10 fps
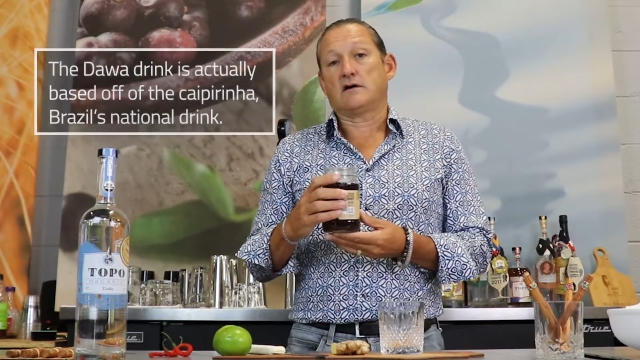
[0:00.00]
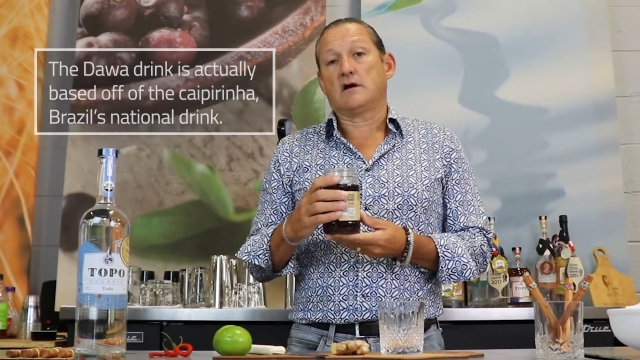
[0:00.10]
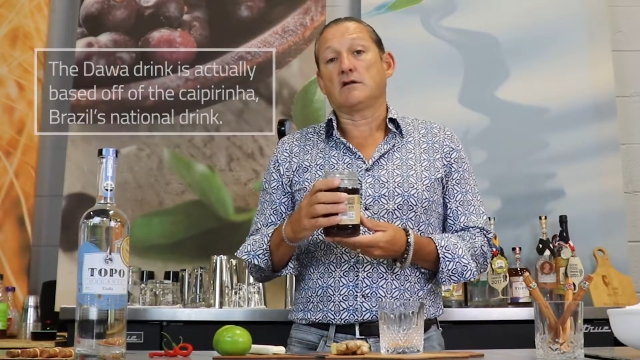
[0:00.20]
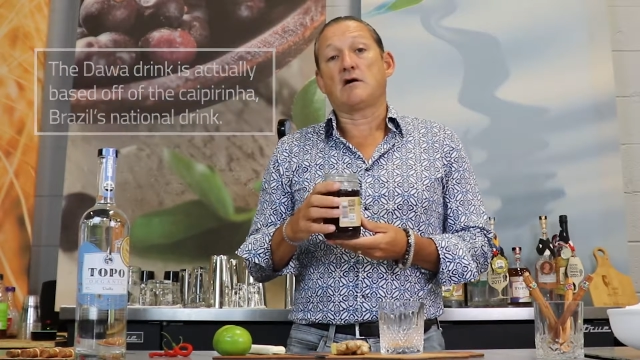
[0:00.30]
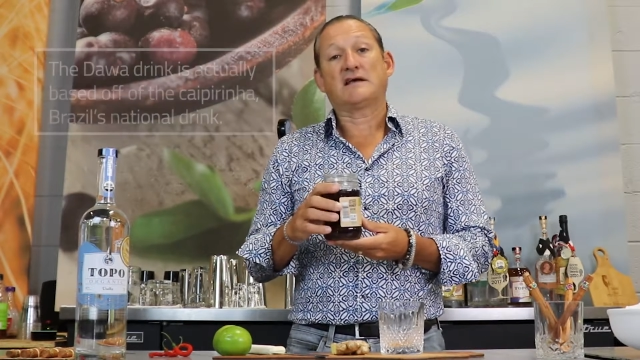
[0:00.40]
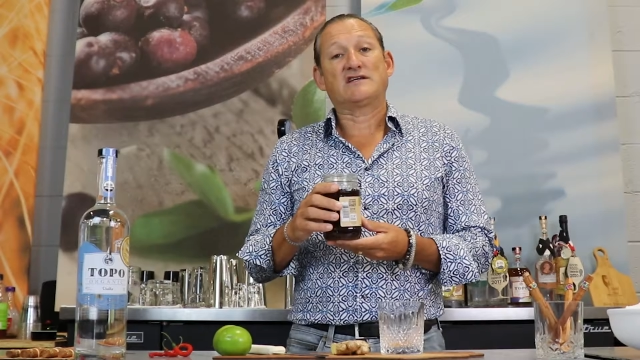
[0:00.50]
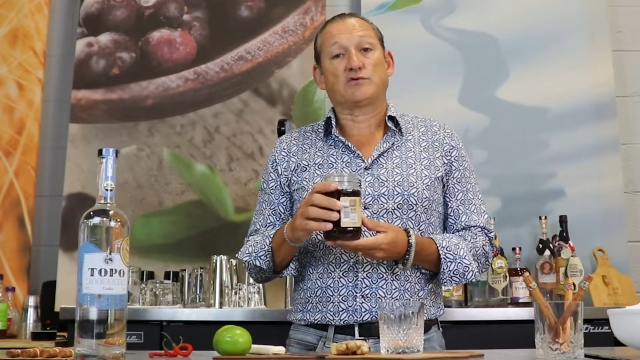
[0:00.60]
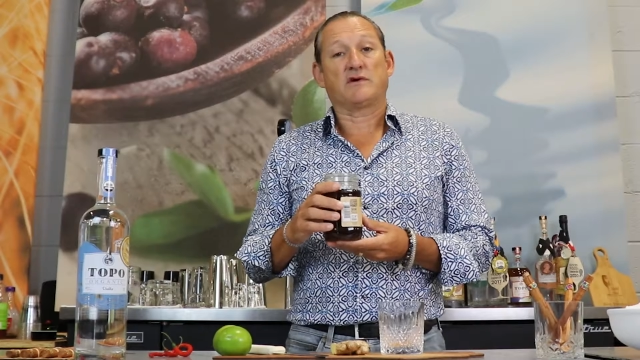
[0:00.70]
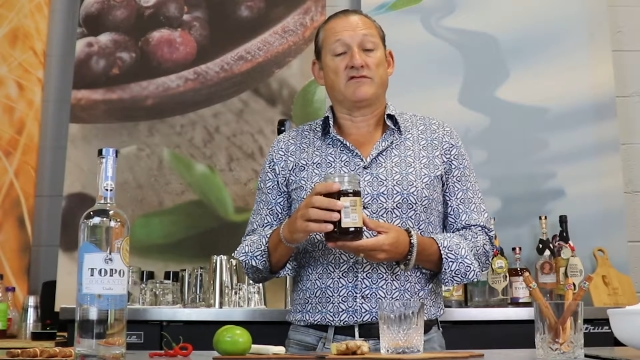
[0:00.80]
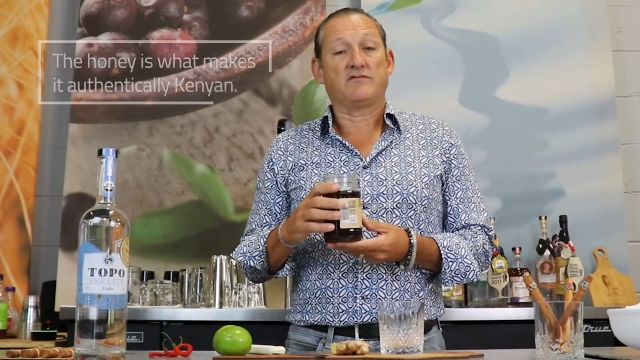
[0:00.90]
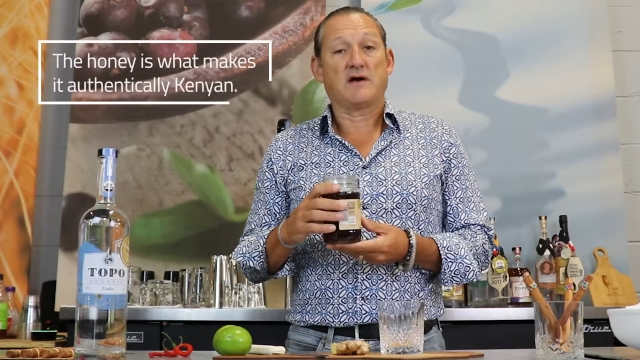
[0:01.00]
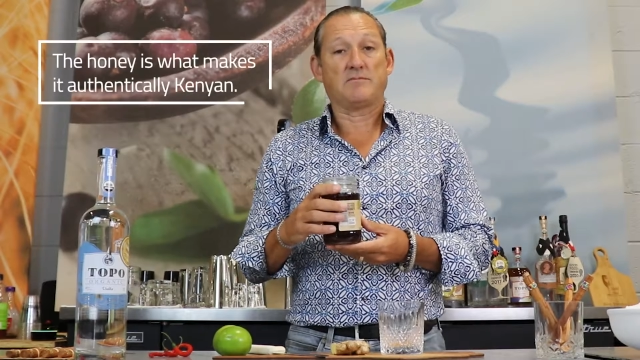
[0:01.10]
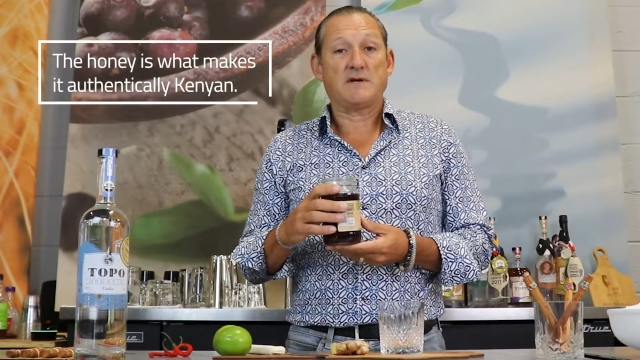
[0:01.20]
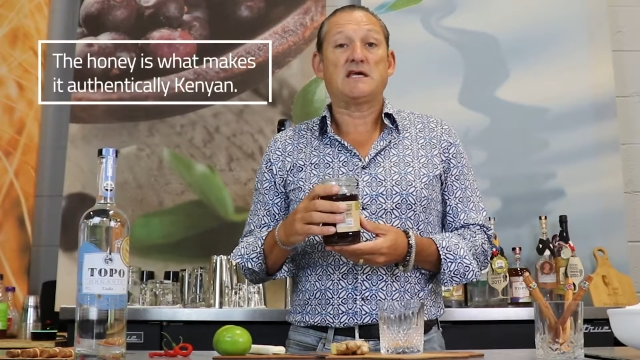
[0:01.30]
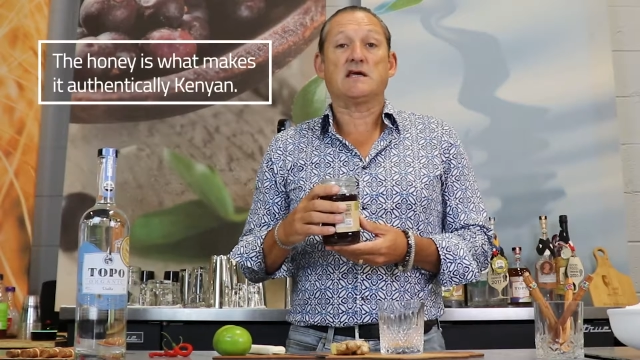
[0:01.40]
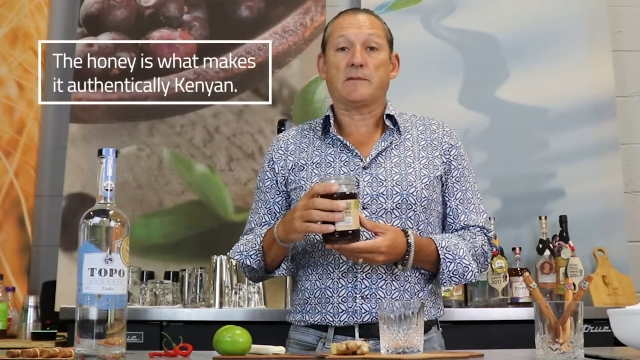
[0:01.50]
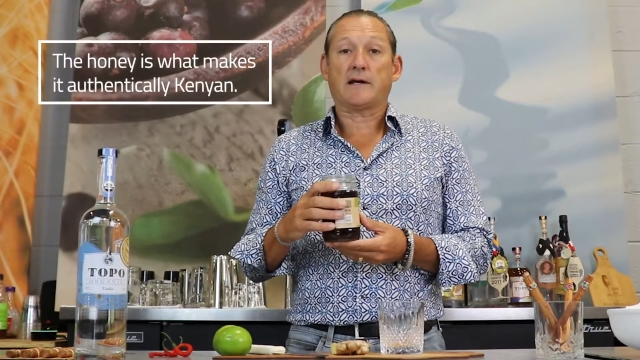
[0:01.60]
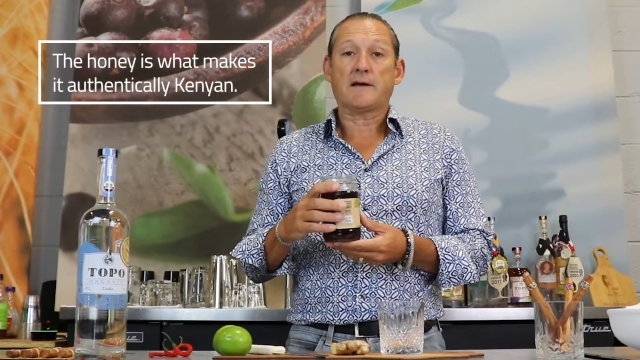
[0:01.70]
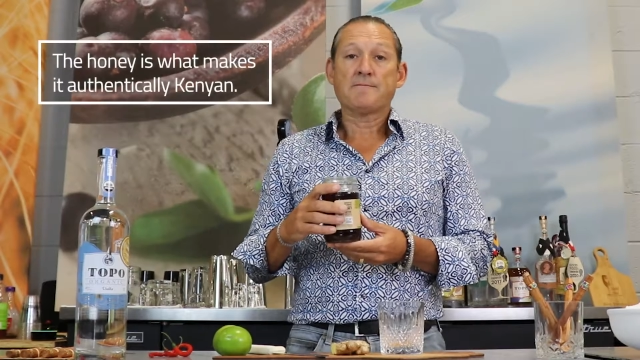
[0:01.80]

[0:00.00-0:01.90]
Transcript: a long history of beekeeping.